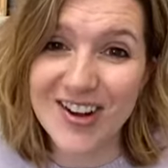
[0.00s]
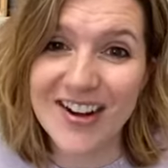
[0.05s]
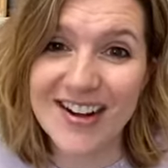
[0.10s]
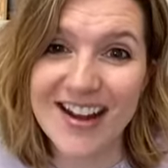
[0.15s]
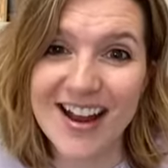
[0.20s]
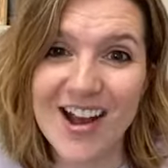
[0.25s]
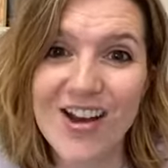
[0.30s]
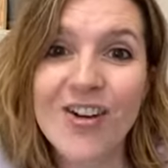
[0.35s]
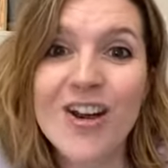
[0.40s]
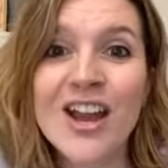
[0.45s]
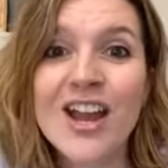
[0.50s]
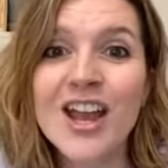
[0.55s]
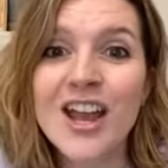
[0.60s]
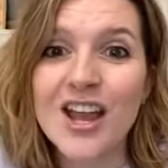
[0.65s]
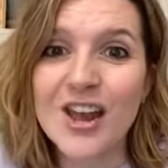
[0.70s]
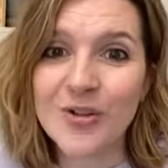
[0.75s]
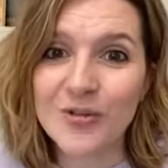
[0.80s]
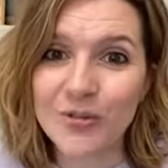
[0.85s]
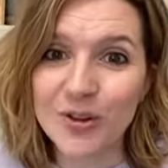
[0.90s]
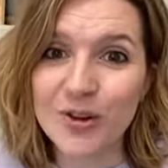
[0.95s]
now,
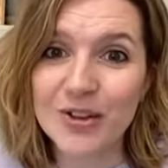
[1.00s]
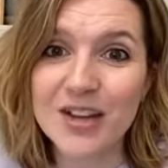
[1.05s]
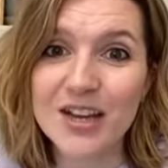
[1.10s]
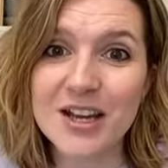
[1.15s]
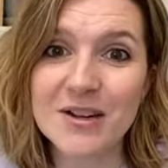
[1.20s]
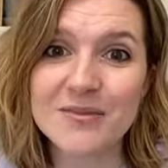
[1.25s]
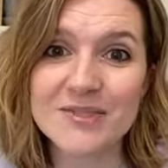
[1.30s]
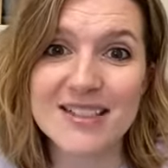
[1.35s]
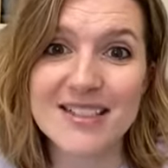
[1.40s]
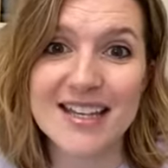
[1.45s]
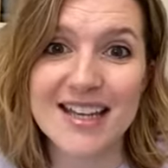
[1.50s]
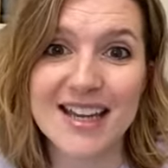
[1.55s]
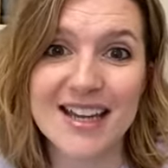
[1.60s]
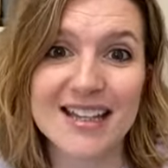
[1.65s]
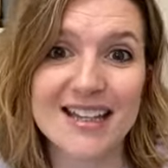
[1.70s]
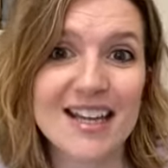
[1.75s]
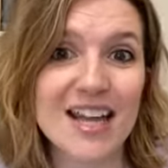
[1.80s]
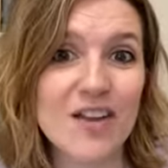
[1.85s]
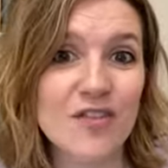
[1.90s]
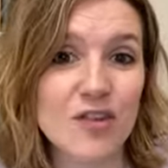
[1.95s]
it really comes in
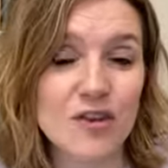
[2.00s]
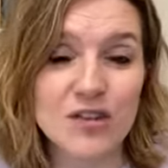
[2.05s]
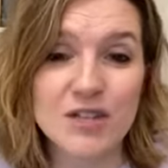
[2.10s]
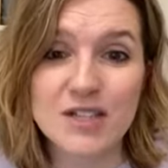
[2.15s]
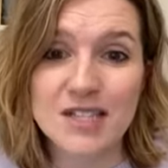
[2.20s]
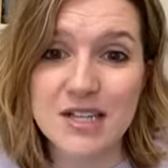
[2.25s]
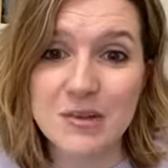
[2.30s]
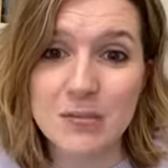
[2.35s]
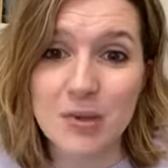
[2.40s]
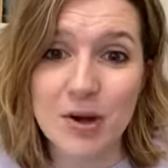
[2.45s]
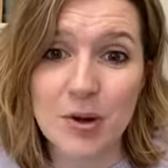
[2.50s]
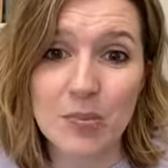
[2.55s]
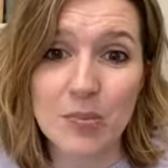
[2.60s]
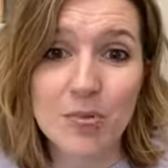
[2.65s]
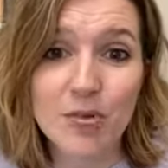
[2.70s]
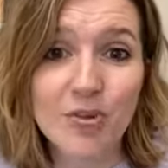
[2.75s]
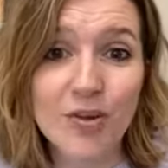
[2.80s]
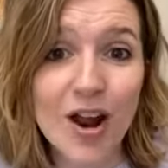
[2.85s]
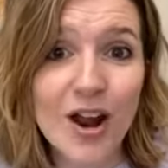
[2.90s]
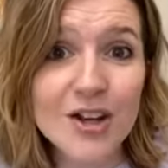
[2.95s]
handy if you're deep on a
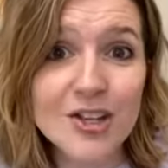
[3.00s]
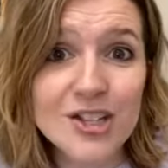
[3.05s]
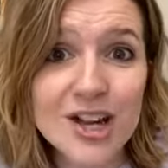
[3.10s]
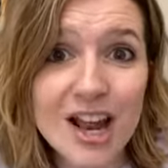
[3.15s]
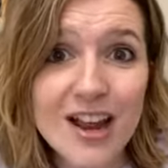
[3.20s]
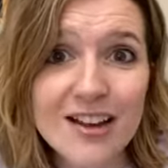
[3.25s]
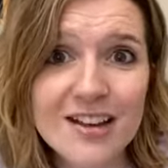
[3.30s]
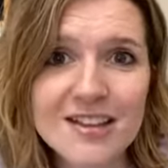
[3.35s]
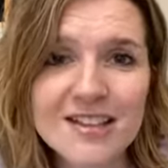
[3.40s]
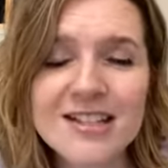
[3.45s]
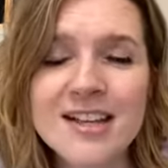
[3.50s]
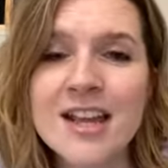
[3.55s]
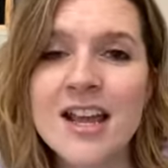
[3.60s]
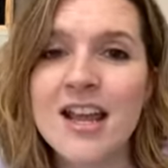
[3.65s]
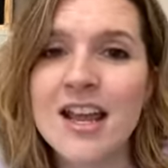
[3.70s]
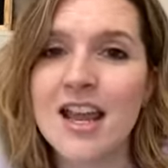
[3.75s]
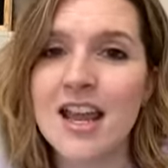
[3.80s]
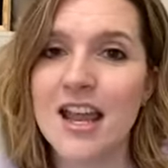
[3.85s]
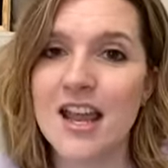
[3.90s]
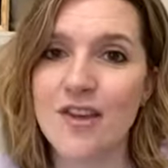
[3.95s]
project,
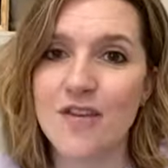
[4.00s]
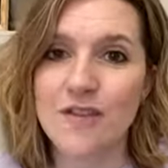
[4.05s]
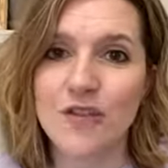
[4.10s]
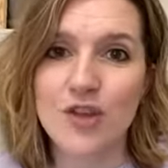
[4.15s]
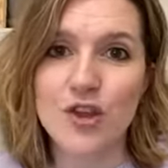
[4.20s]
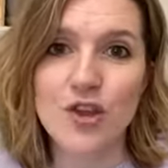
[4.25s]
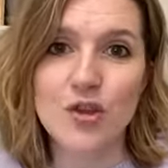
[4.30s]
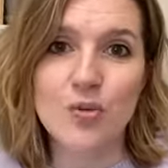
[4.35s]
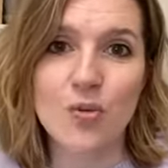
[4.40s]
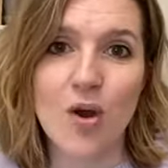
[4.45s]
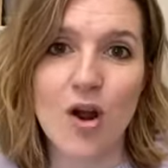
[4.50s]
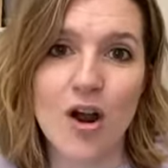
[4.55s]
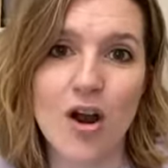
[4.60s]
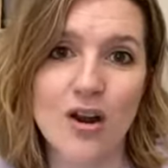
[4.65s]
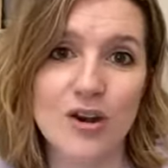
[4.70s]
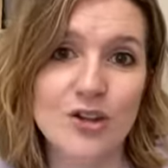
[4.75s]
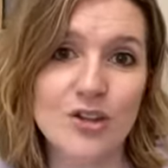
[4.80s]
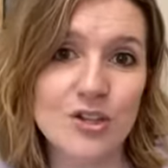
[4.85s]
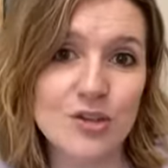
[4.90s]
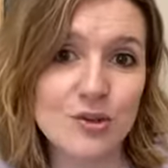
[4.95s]
if you
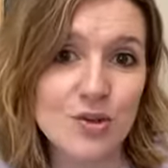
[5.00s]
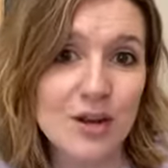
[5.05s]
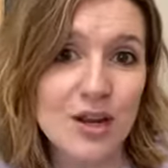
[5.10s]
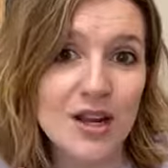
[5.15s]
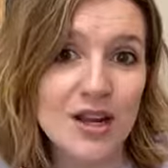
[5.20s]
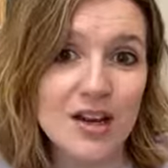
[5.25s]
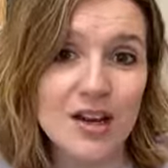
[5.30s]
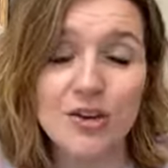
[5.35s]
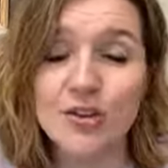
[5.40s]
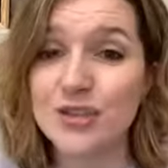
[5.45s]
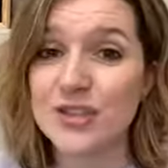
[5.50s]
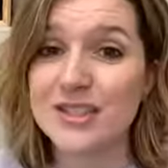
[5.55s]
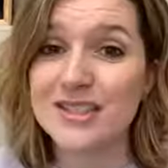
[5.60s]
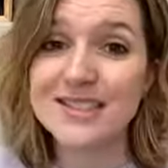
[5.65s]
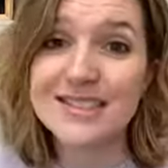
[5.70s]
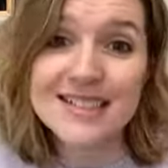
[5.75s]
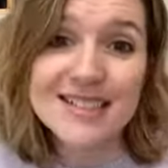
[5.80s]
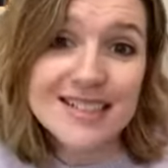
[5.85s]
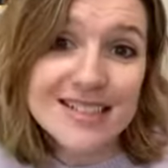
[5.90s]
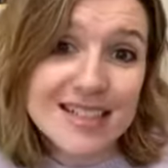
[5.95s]
are you're just
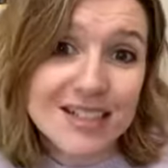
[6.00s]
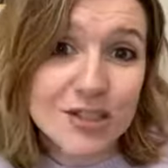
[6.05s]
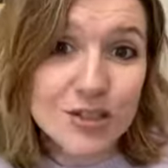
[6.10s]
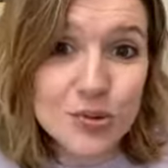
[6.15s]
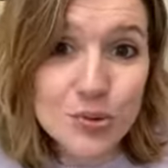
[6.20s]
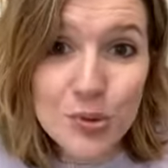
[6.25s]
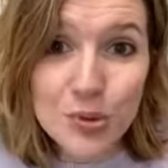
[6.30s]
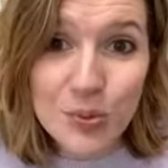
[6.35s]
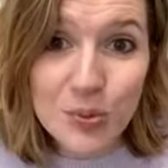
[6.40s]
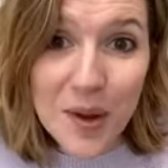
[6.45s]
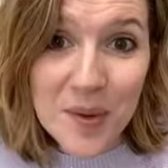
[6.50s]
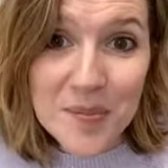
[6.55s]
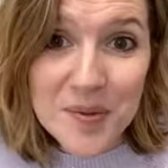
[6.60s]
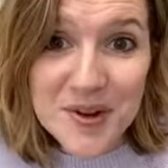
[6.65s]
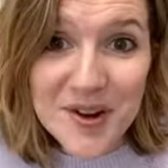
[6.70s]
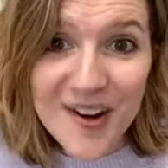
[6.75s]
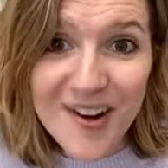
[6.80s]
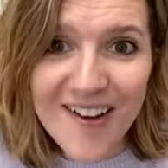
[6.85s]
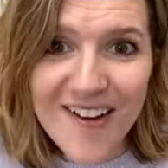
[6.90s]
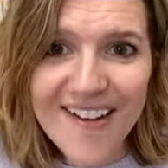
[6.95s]
listening to a
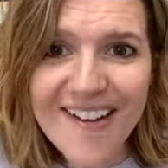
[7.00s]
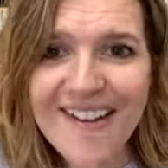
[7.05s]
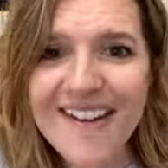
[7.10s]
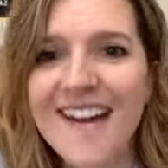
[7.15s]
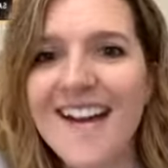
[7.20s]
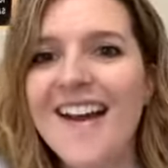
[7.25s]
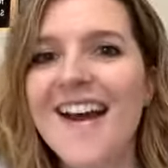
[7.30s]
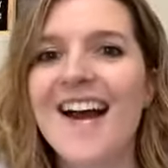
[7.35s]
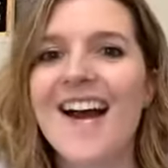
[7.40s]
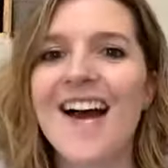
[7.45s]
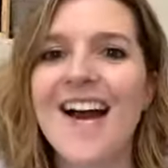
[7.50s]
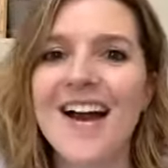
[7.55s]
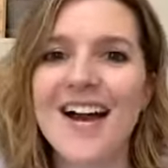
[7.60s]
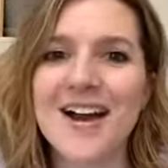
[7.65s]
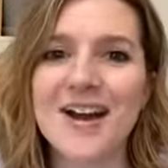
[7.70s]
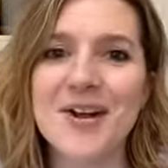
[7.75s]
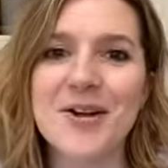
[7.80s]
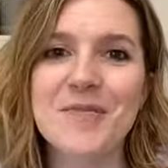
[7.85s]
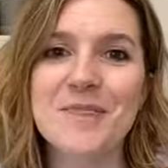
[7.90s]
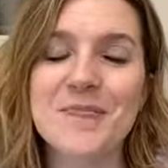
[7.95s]
webinar.
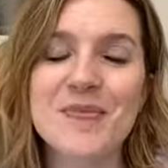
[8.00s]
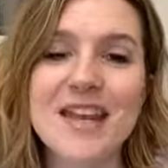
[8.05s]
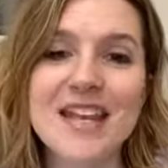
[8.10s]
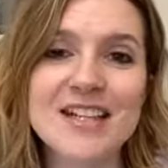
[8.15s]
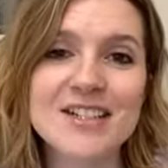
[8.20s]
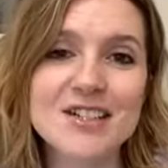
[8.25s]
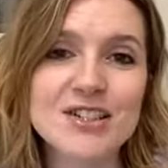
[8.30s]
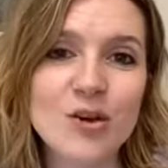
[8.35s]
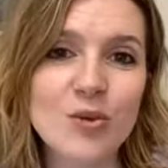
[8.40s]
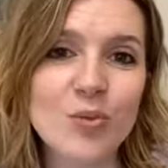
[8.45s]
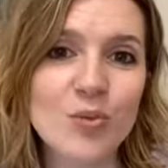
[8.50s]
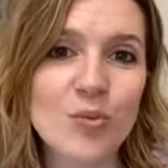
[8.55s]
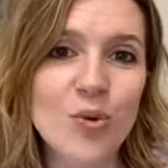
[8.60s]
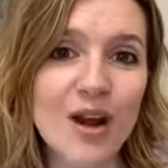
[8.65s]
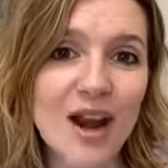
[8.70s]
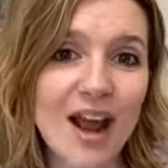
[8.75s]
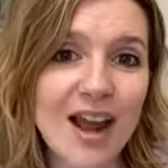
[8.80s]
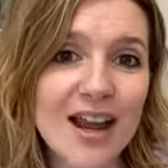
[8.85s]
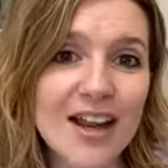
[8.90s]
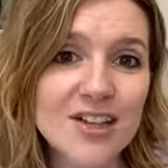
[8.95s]
And so what
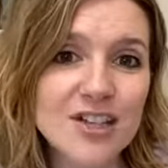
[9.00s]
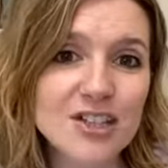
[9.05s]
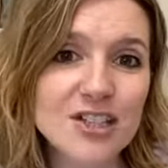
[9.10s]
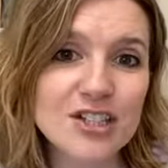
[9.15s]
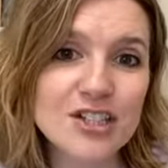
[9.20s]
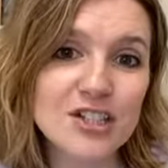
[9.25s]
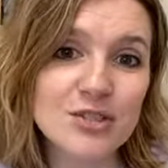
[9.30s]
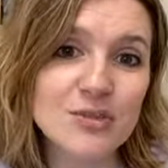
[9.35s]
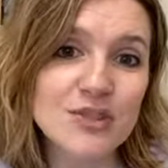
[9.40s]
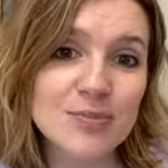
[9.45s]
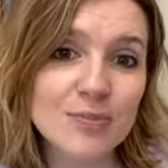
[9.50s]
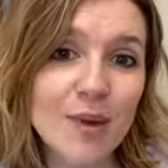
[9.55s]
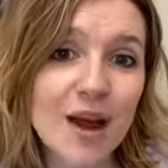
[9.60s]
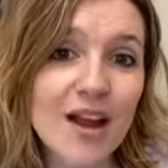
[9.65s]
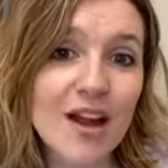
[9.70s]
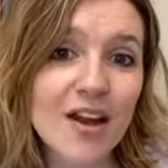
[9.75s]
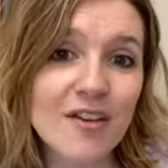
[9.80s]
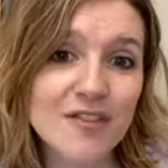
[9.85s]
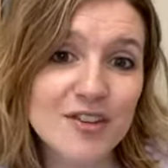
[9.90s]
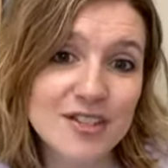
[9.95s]
I actually do is
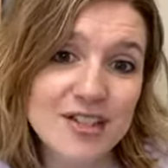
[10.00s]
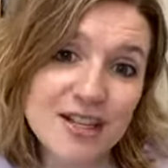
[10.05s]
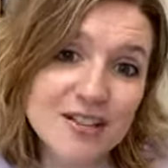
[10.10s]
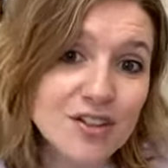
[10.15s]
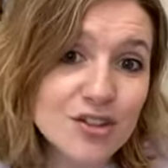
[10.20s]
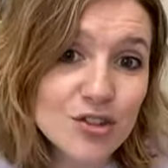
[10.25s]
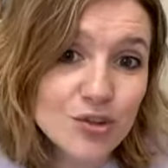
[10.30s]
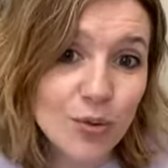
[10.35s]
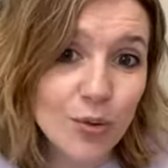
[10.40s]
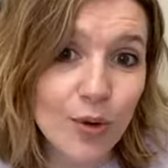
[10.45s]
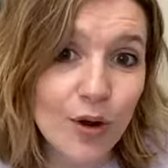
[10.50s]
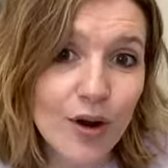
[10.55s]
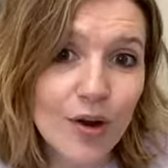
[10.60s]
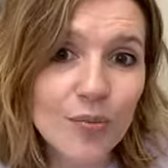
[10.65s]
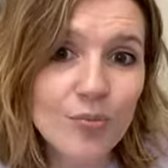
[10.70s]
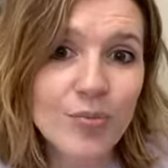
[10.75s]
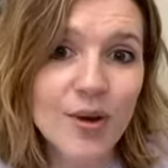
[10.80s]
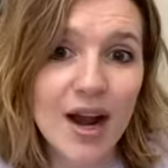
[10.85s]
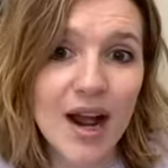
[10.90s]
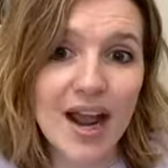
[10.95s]
my office has a
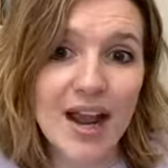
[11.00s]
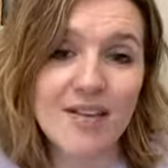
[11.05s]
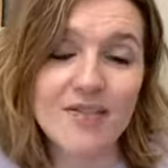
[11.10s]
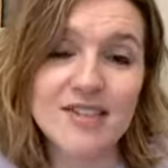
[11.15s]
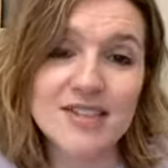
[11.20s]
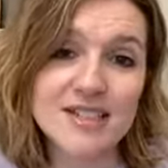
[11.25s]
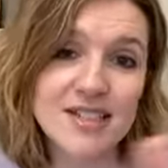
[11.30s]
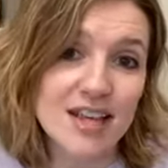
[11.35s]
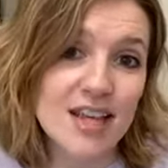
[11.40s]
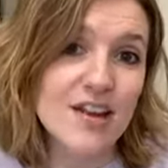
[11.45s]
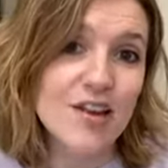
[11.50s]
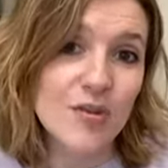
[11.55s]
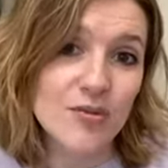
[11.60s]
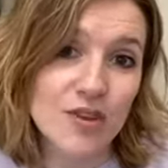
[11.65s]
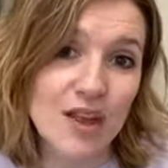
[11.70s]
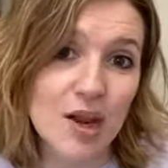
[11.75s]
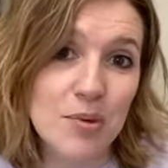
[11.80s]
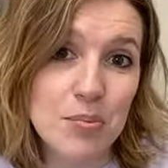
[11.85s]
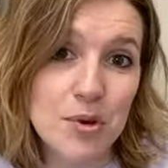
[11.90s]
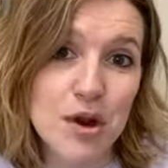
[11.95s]
door, but I have a sticky note
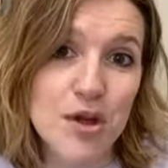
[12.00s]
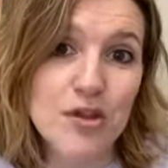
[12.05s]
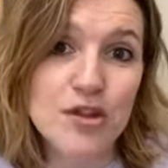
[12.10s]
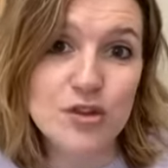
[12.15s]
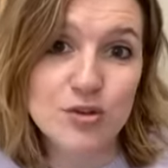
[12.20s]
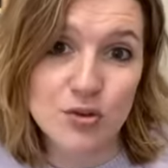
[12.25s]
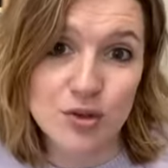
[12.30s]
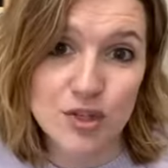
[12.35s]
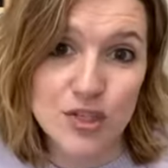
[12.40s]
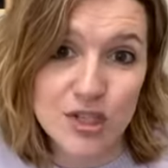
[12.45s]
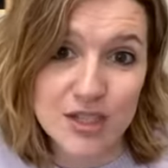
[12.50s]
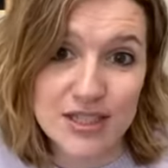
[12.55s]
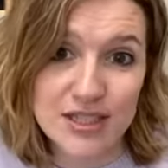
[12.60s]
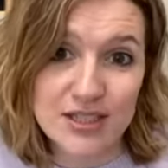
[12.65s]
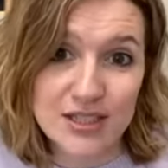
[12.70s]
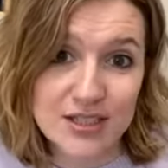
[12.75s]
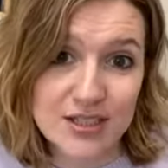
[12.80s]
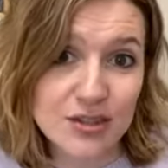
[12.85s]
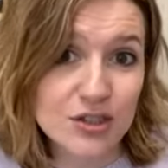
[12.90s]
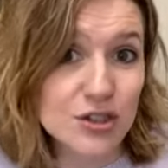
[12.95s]
that I put on the door that just
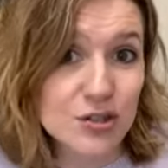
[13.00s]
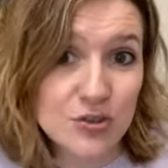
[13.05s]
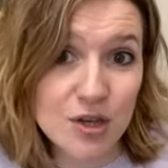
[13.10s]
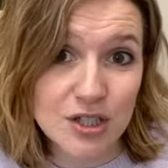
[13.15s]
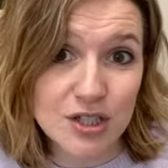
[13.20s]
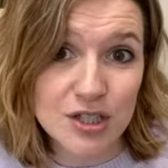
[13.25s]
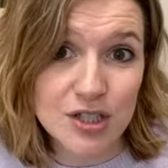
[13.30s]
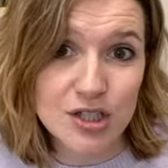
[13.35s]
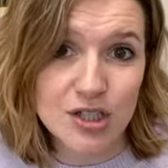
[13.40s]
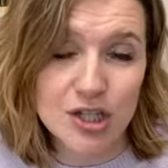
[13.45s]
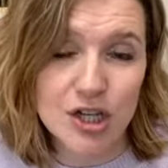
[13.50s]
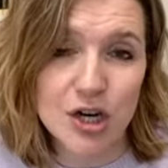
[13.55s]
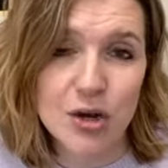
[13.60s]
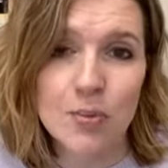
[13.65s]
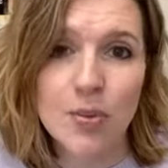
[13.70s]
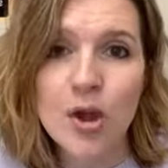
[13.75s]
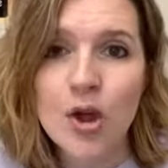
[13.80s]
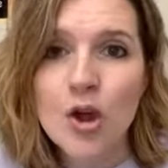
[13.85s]
says do not disturb.